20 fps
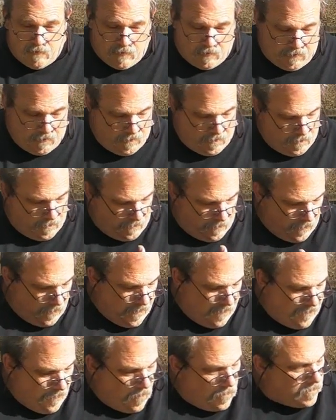This is
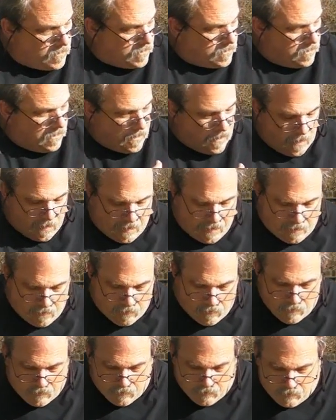30 volts at an
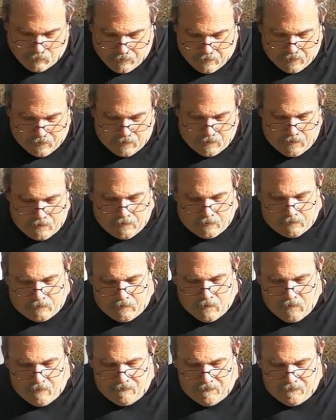angle and all that kind of
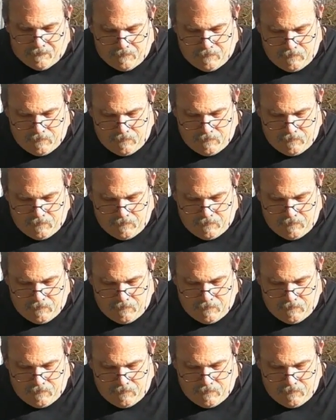stuff.